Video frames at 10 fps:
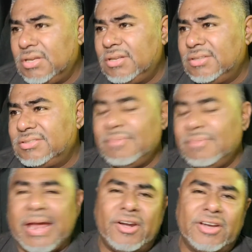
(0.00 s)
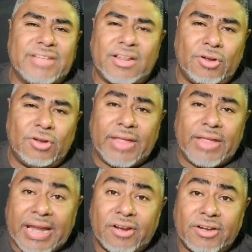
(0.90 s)
some areas. I don't know the
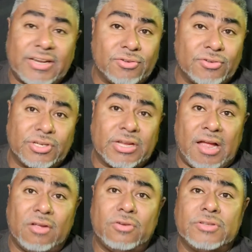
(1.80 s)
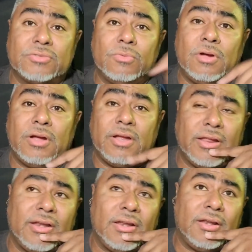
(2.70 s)
areas. I know Chicago is one
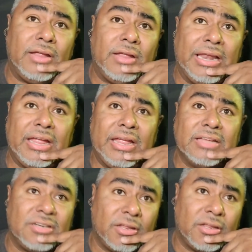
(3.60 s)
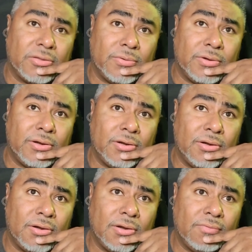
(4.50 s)
and LA is another one.
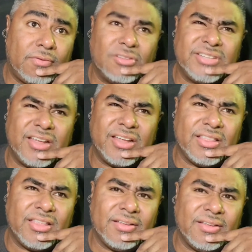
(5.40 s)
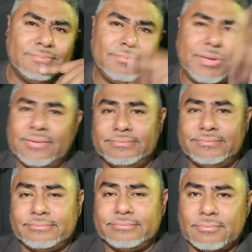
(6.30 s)
Fontana, I think. But
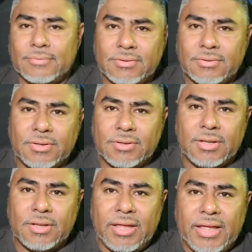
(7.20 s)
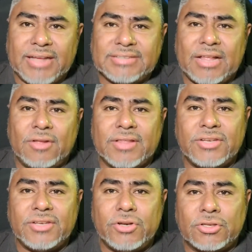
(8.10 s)
¿en qué estado está,
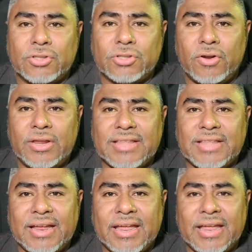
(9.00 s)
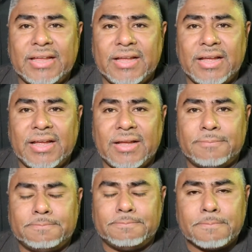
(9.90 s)
Junior? Yo estoy ahorita en
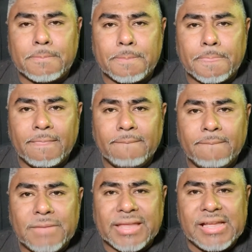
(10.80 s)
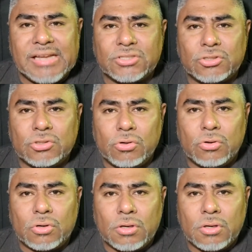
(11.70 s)
aquí en el
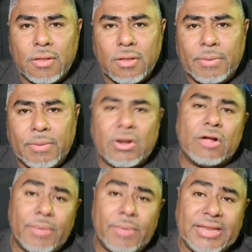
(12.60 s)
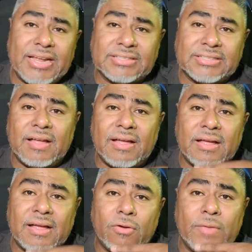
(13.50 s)
sur, pero la compañía
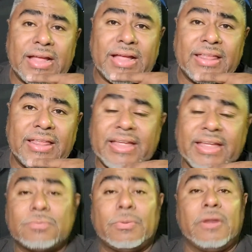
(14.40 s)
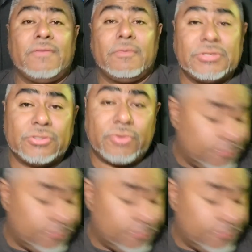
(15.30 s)
está ubicada en Springfield, Missouri.